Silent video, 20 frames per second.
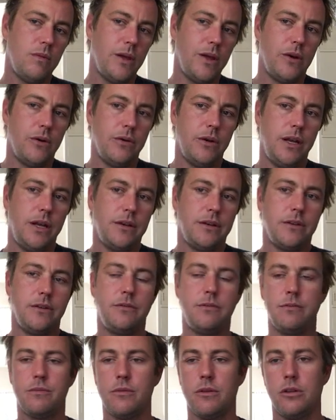you don't need
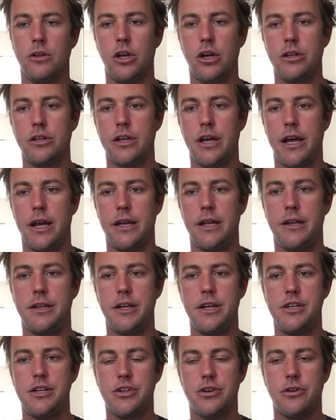to look to any
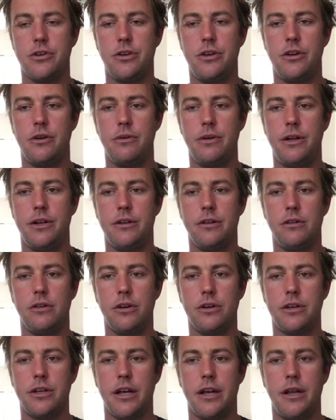teacher, you don't need to
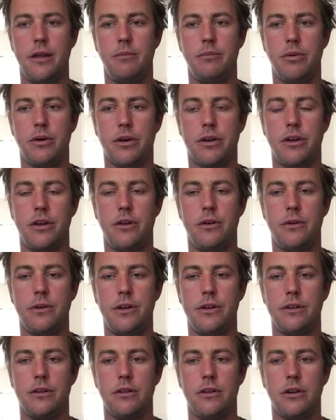look to any book, you don't
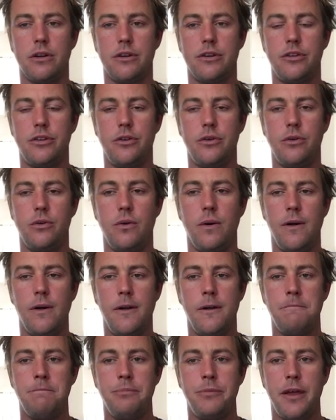need to look to
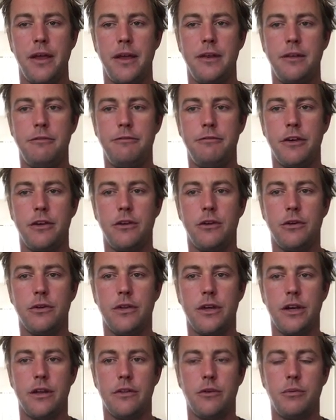any figure
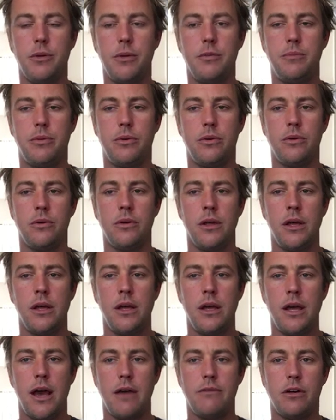that other people
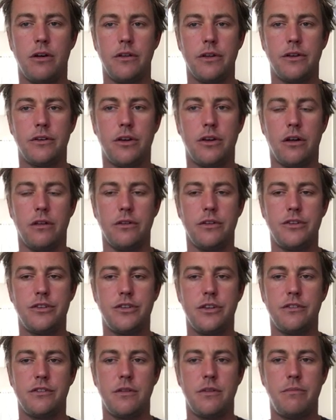have all
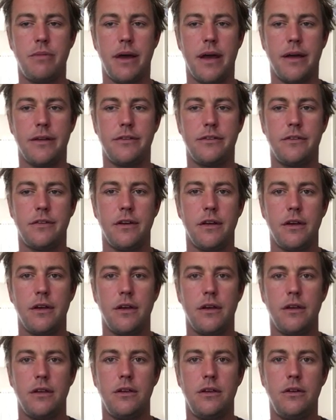acknowledged is the best.
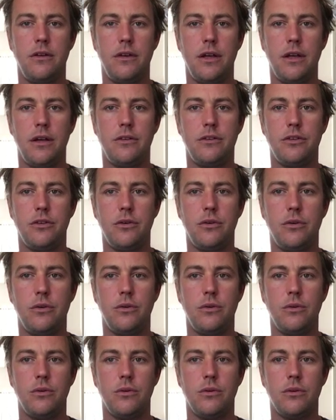You need
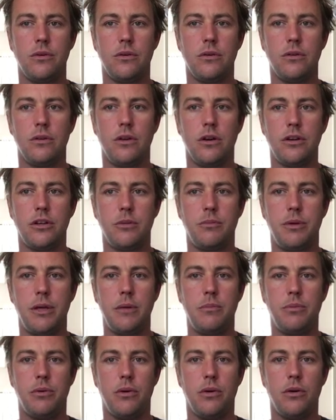to look to
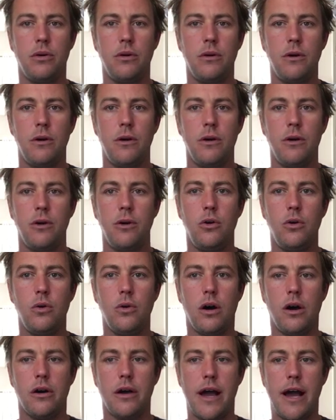people
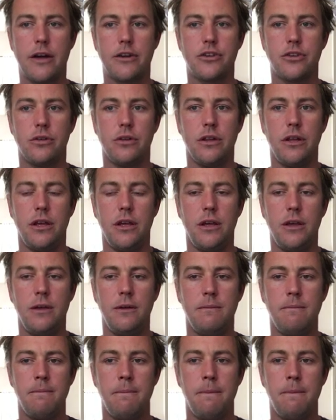who are actually